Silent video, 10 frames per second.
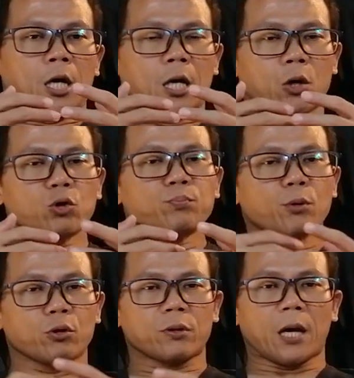A good
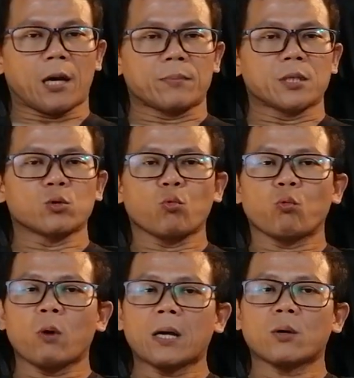prototype is
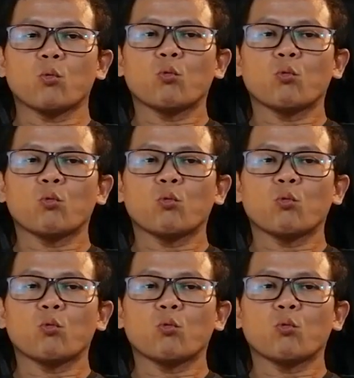one